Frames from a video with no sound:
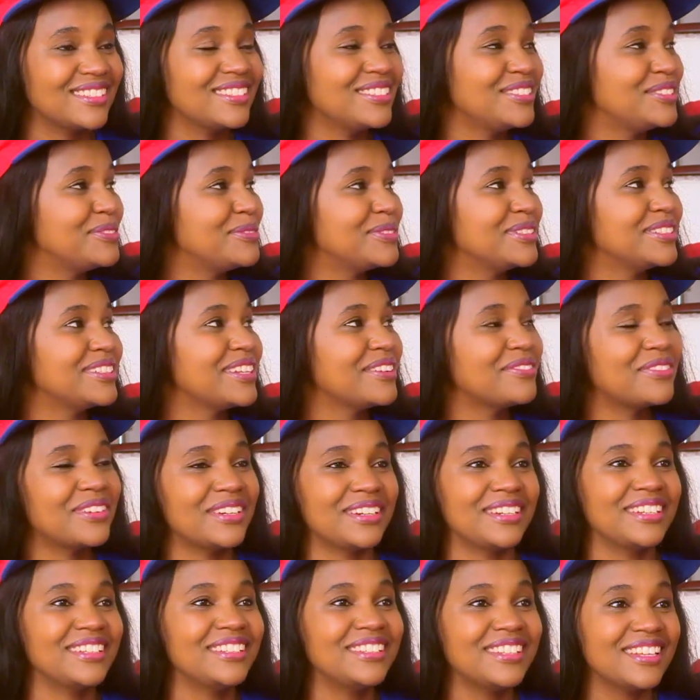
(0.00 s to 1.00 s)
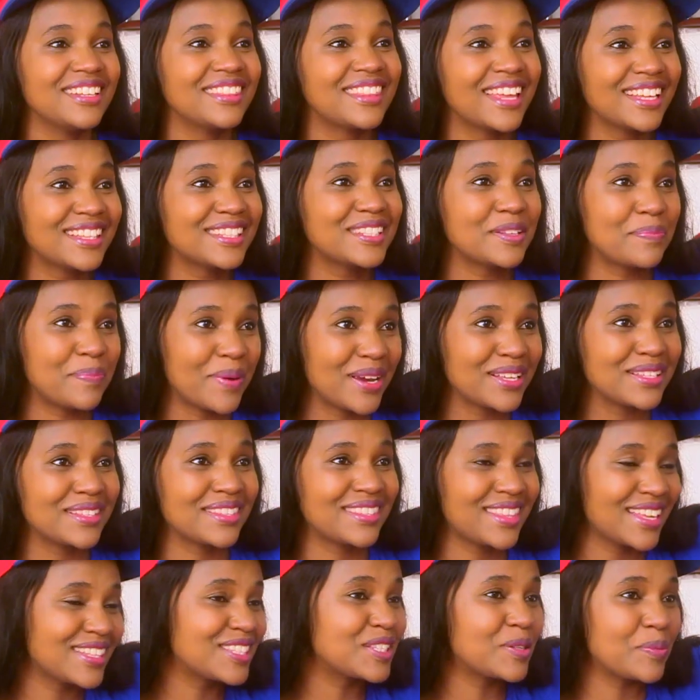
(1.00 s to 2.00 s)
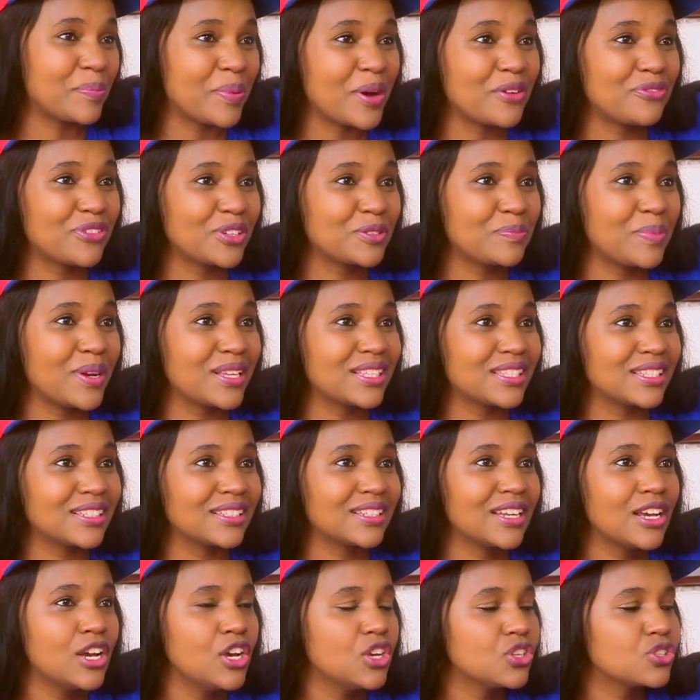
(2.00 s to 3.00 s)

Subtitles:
you will never, that's the perfect person.